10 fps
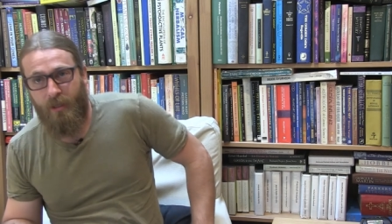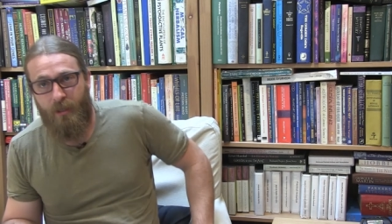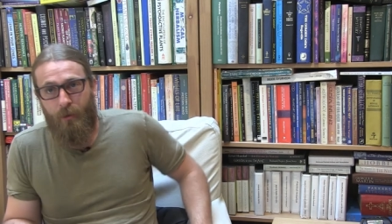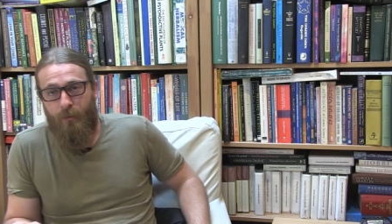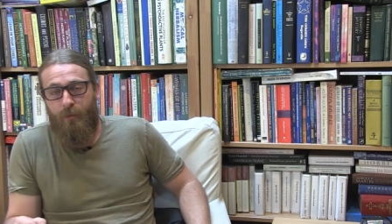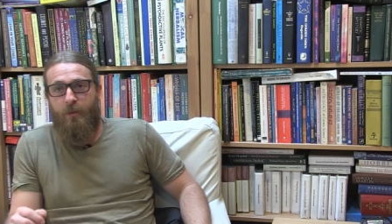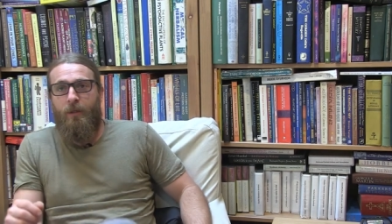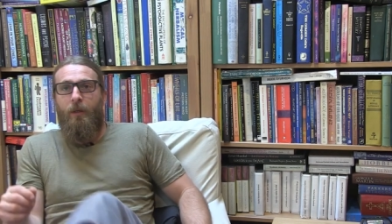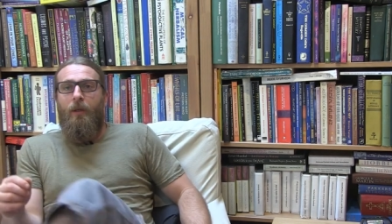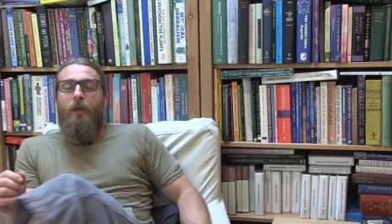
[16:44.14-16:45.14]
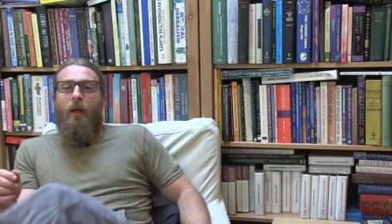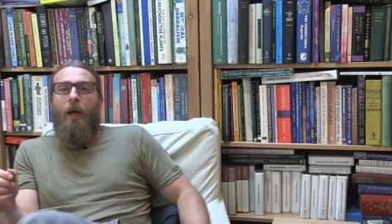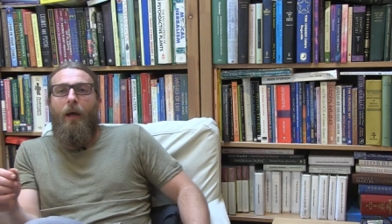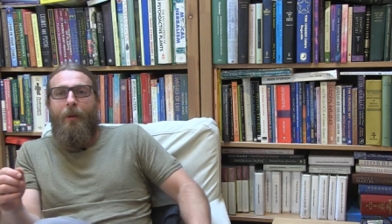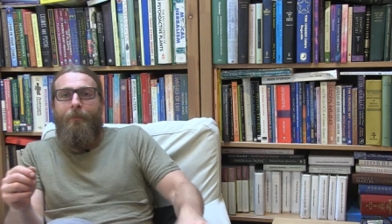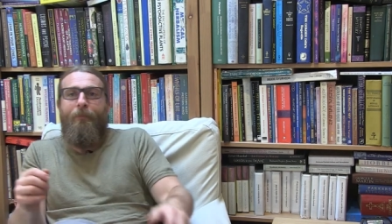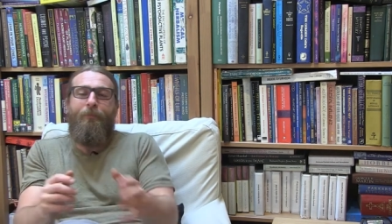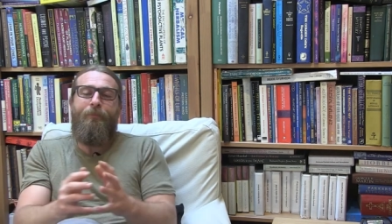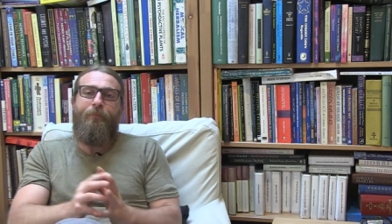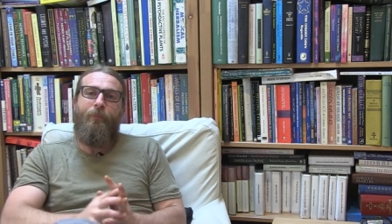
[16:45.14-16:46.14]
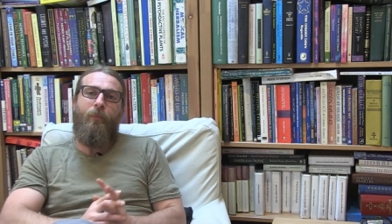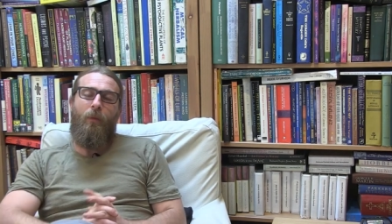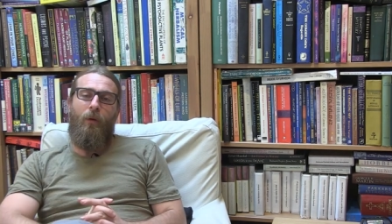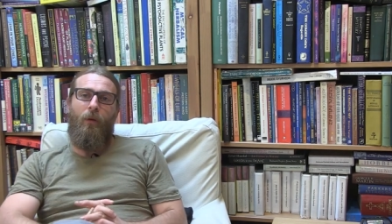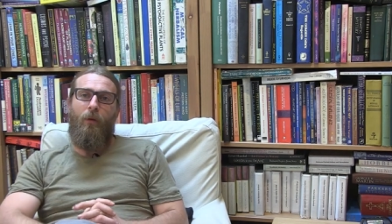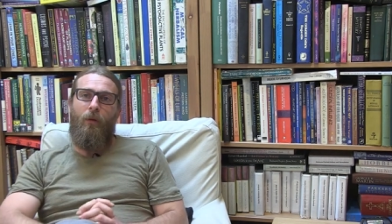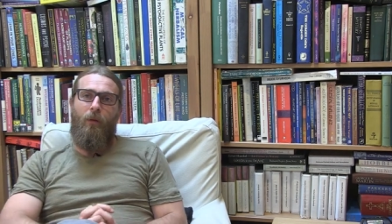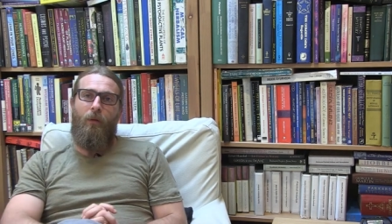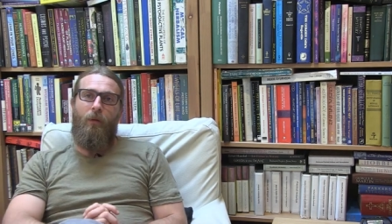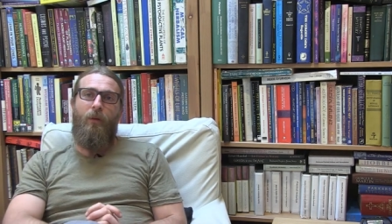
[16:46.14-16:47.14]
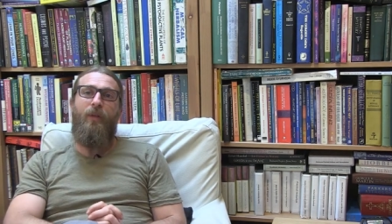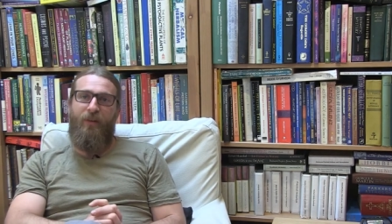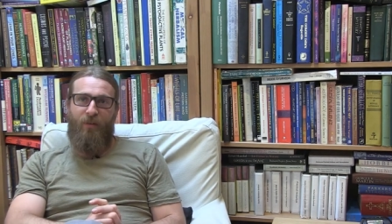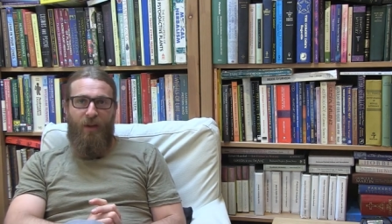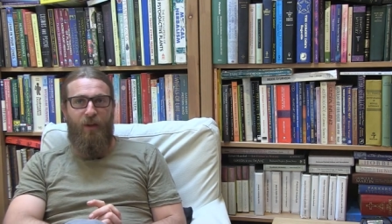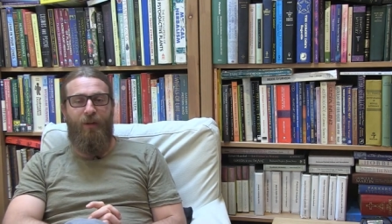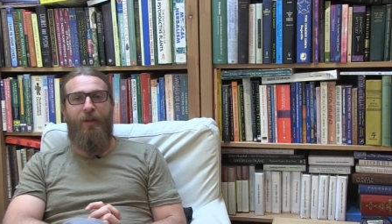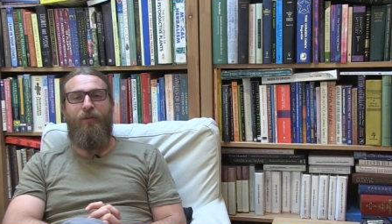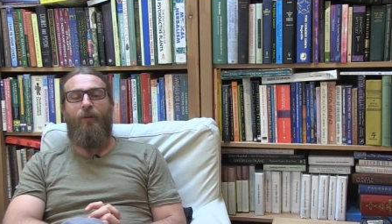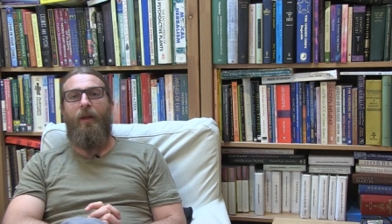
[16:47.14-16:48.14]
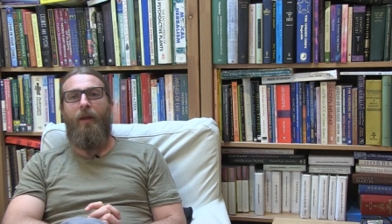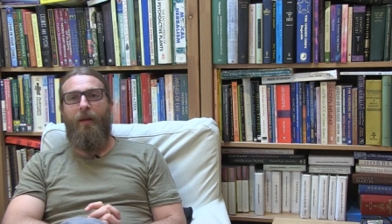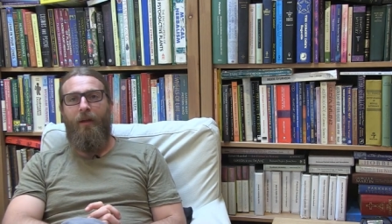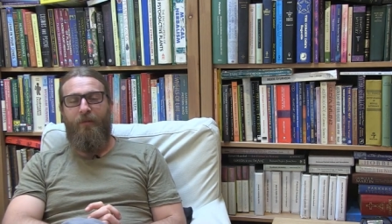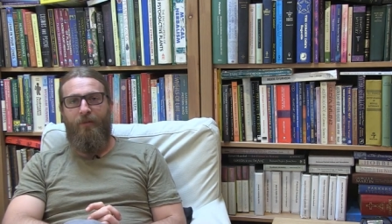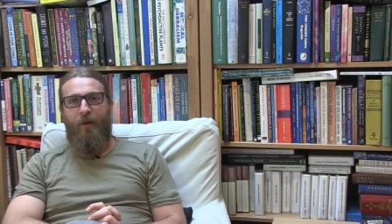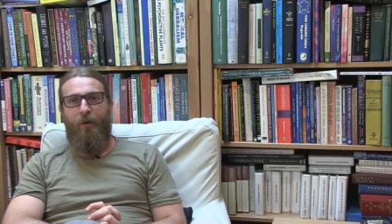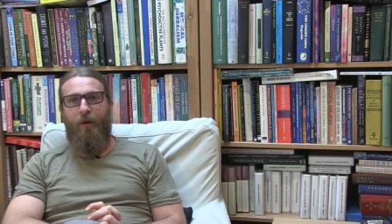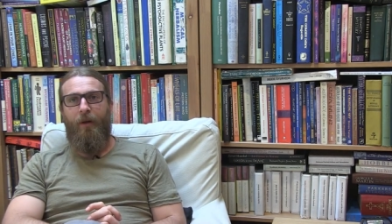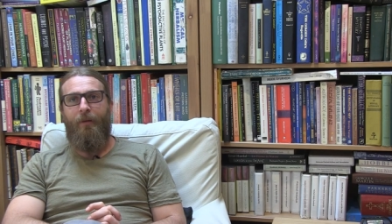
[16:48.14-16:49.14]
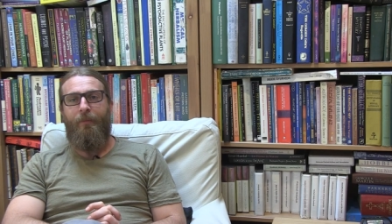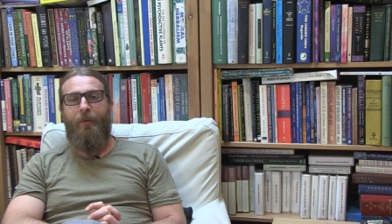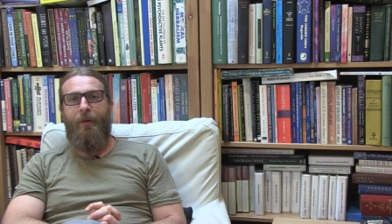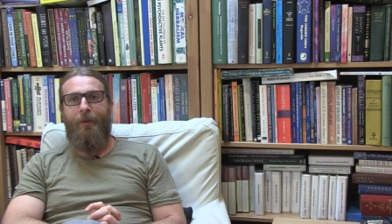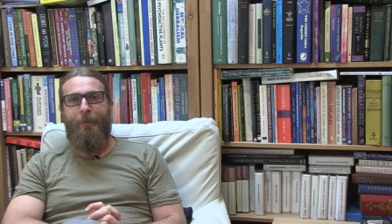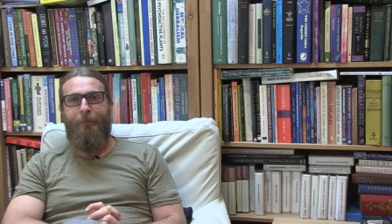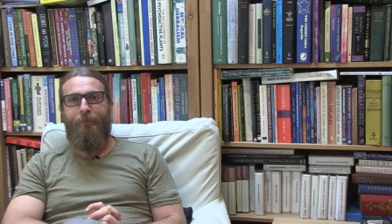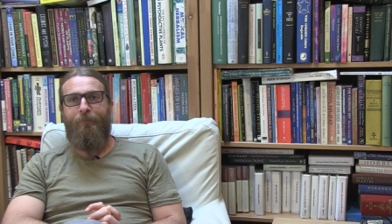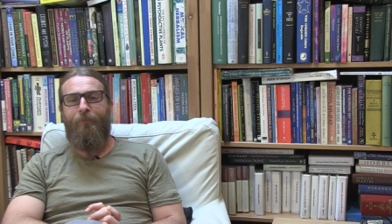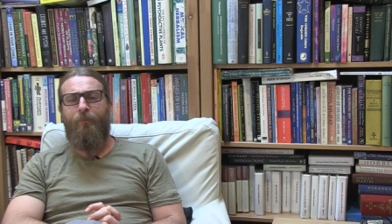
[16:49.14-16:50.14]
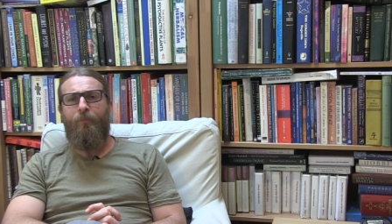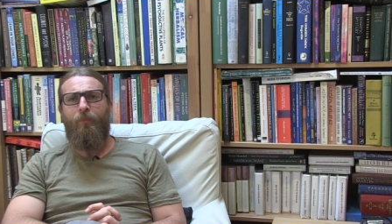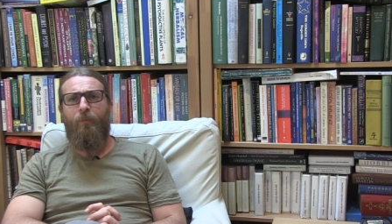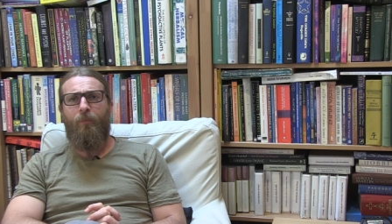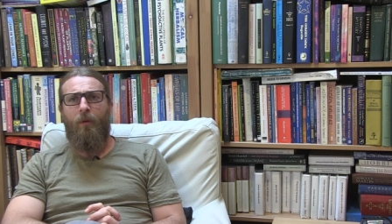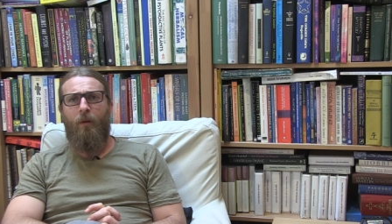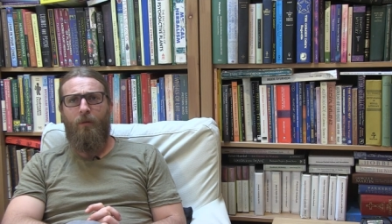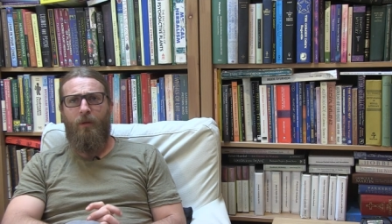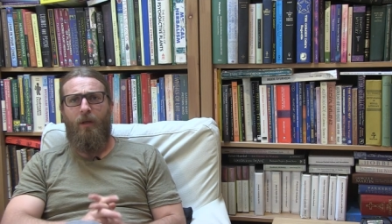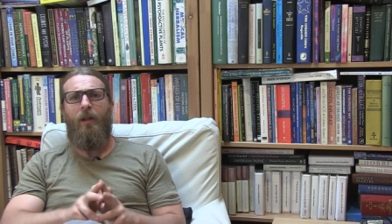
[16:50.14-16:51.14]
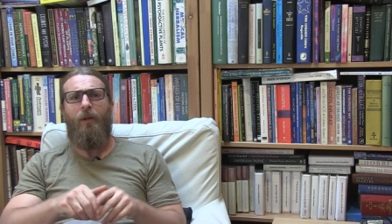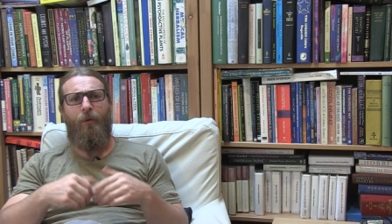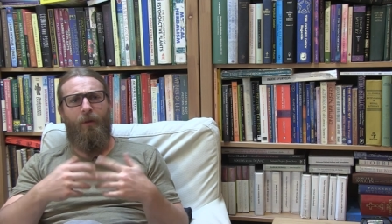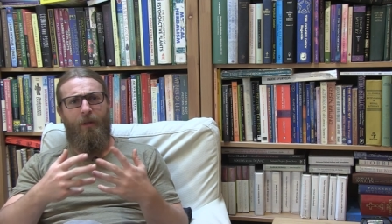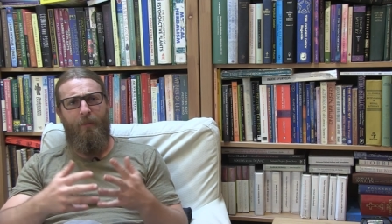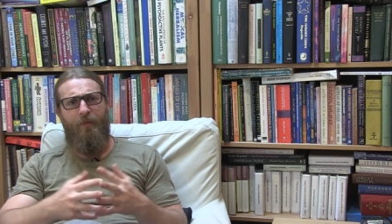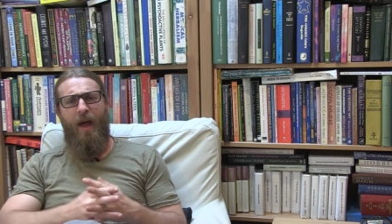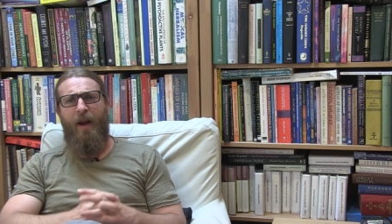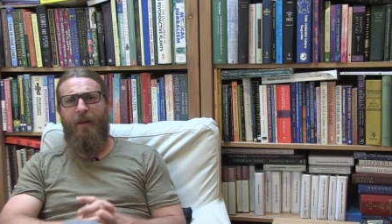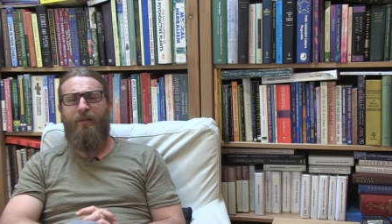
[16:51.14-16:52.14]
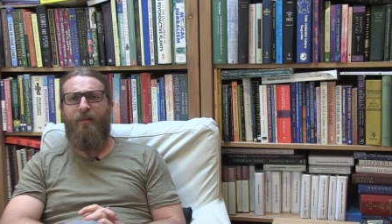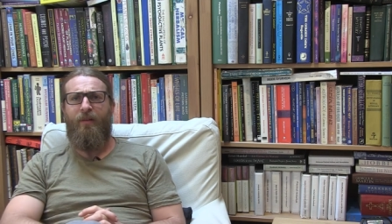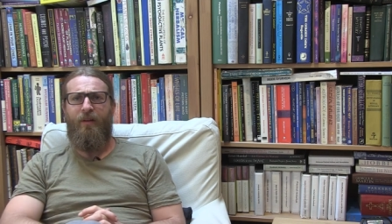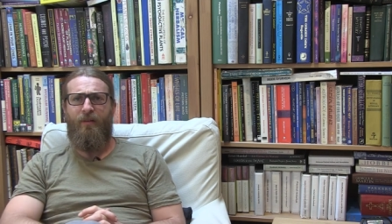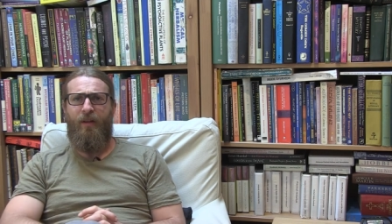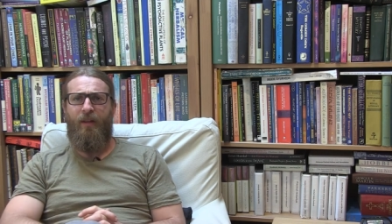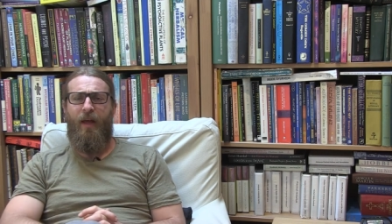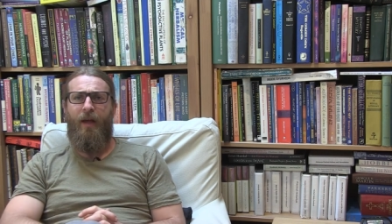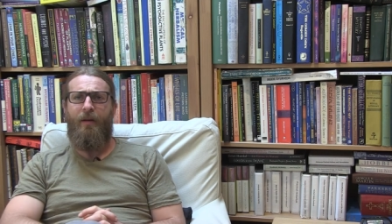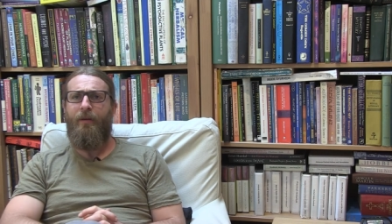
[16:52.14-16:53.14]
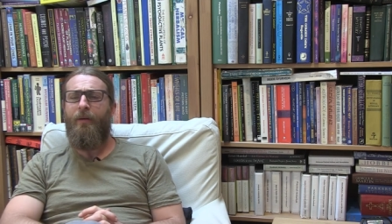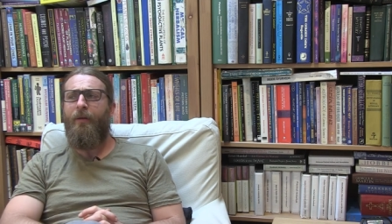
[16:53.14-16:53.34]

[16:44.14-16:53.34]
to use um, things like calendula, etc., um, to clear the lymphatics and things like that